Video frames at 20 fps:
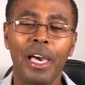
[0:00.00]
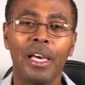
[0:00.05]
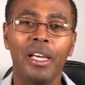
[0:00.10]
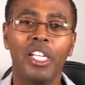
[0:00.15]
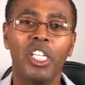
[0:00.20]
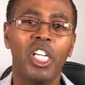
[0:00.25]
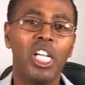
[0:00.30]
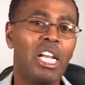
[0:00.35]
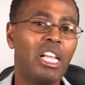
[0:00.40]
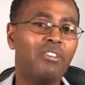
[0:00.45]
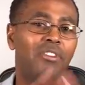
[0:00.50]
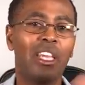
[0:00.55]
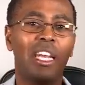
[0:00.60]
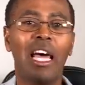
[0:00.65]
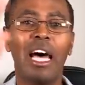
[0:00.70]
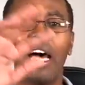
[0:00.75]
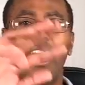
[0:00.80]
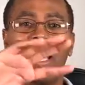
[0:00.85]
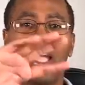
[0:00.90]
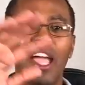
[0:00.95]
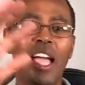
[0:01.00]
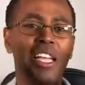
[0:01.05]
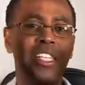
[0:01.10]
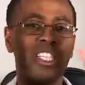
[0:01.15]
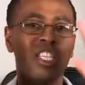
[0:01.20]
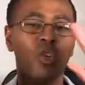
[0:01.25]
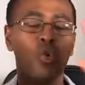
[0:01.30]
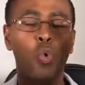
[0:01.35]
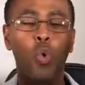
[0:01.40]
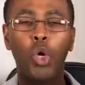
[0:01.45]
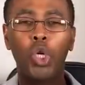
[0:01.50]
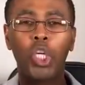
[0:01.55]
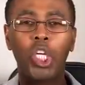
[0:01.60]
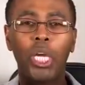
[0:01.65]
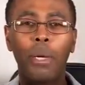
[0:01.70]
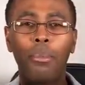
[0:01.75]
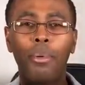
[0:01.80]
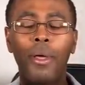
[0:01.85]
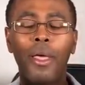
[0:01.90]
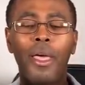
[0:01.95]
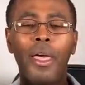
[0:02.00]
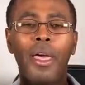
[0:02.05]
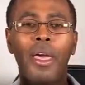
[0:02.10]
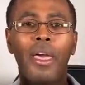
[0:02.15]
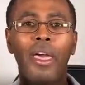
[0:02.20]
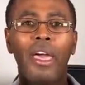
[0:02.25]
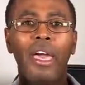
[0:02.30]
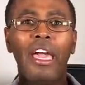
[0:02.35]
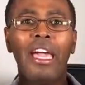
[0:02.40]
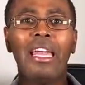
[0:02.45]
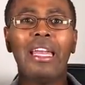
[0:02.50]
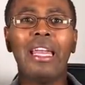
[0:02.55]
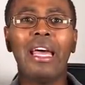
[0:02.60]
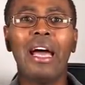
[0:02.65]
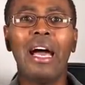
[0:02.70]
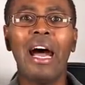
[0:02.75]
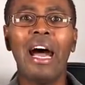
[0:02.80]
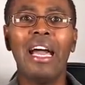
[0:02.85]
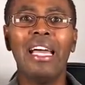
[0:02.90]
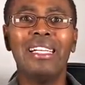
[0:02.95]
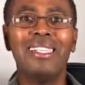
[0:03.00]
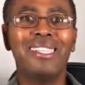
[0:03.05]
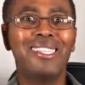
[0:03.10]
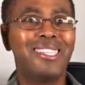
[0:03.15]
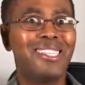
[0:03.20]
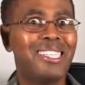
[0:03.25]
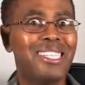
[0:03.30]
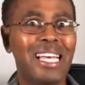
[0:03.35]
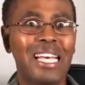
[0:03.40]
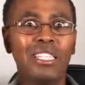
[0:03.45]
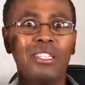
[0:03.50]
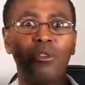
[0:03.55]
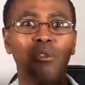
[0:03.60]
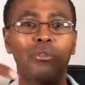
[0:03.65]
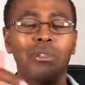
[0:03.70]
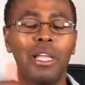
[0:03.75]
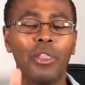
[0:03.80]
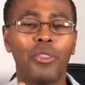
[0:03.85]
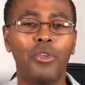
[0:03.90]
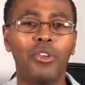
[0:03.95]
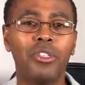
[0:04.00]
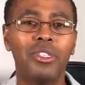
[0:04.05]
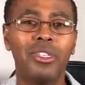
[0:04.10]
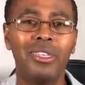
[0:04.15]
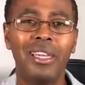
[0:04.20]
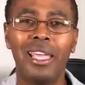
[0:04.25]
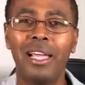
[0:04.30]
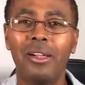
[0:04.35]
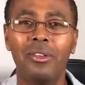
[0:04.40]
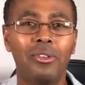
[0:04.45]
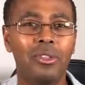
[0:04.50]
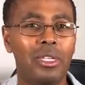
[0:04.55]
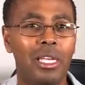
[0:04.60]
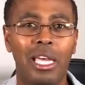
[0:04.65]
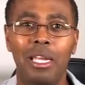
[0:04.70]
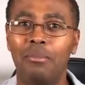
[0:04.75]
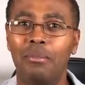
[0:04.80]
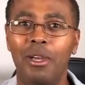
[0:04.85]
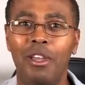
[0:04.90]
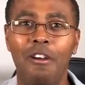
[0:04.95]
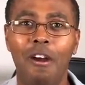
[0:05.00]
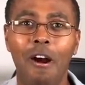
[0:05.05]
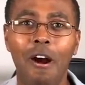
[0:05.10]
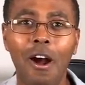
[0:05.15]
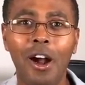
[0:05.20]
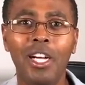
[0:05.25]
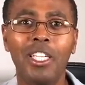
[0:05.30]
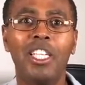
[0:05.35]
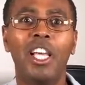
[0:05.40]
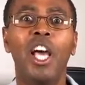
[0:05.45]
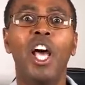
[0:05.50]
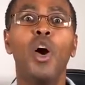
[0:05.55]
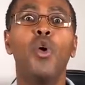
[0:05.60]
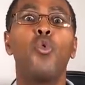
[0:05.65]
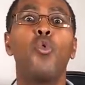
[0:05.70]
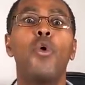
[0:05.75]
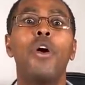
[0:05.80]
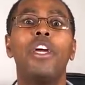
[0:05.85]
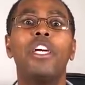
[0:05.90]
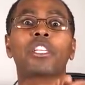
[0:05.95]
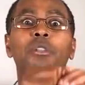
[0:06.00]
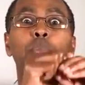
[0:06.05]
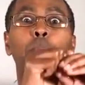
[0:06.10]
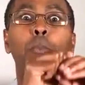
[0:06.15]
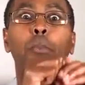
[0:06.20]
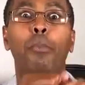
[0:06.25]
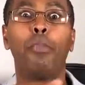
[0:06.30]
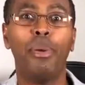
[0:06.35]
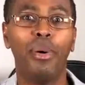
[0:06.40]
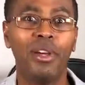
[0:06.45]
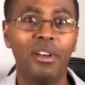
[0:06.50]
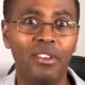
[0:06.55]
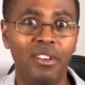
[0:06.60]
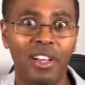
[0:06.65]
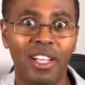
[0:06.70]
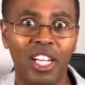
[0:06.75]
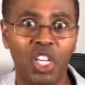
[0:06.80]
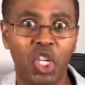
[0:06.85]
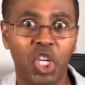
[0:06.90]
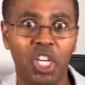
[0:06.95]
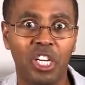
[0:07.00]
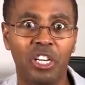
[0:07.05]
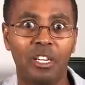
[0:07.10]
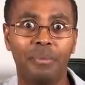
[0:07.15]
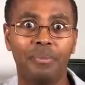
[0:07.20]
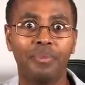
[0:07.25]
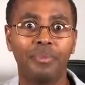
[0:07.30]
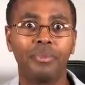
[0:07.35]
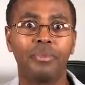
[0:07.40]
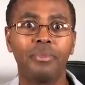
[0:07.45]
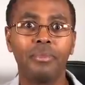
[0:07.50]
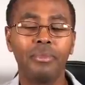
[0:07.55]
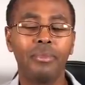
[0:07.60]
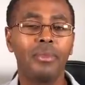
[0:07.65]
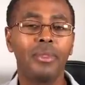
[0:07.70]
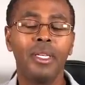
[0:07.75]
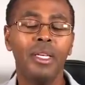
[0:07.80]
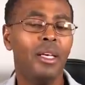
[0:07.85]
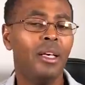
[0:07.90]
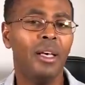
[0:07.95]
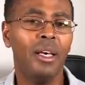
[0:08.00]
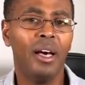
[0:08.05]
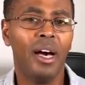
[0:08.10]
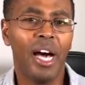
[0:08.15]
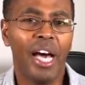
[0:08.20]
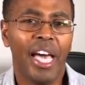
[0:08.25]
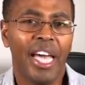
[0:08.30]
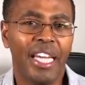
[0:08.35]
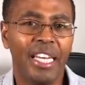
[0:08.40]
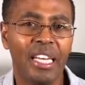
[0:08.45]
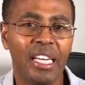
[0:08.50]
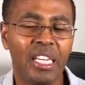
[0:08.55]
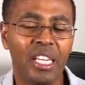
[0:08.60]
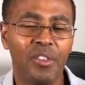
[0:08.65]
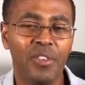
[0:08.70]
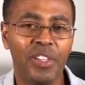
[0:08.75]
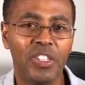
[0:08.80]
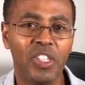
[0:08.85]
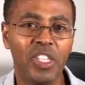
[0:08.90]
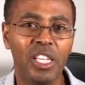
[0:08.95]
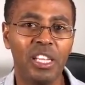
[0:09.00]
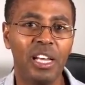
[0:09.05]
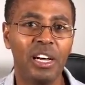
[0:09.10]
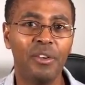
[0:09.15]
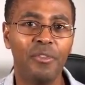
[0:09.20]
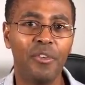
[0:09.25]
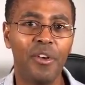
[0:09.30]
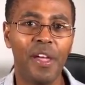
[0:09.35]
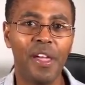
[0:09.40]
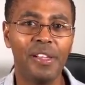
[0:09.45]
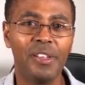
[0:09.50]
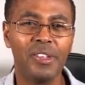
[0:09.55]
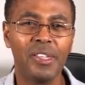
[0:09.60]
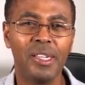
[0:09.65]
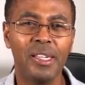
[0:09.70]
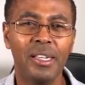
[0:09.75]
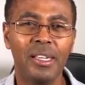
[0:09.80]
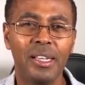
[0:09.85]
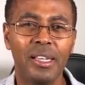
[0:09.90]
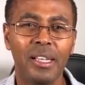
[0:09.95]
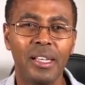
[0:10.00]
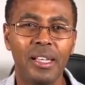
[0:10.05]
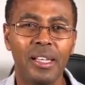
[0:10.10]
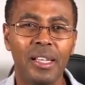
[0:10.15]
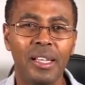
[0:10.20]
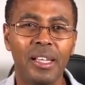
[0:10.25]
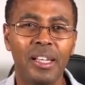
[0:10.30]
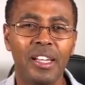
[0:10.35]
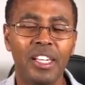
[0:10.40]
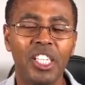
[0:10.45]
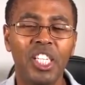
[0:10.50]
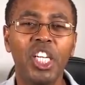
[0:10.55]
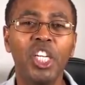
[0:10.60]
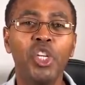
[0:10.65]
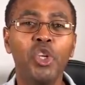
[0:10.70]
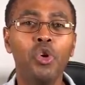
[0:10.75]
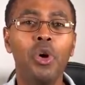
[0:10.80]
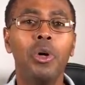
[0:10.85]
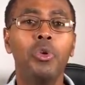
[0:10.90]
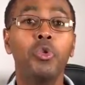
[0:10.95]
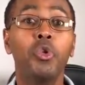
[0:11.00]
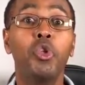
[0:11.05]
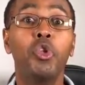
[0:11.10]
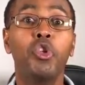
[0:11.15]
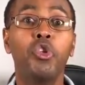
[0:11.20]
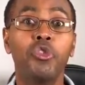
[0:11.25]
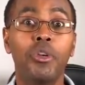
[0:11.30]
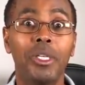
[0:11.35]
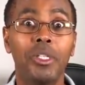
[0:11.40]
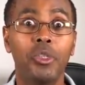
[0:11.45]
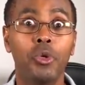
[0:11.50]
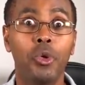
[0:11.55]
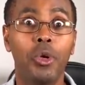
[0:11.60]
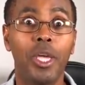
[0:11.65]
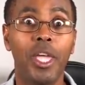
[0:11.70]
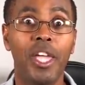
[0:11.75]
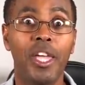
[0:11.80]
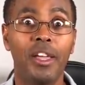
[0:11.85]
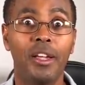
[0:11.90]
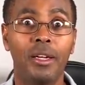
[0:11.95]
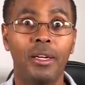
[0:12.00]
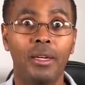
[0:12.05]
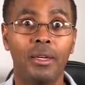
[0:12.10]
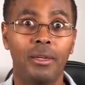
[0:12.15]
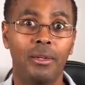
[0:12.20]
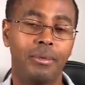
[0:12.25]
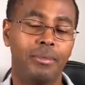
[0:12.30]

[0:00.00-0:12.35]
She lifted her hands in worship, and I just looked at those nails, and my heart went paragasha. I hadn't even seen her face. She knew how to dress to kill.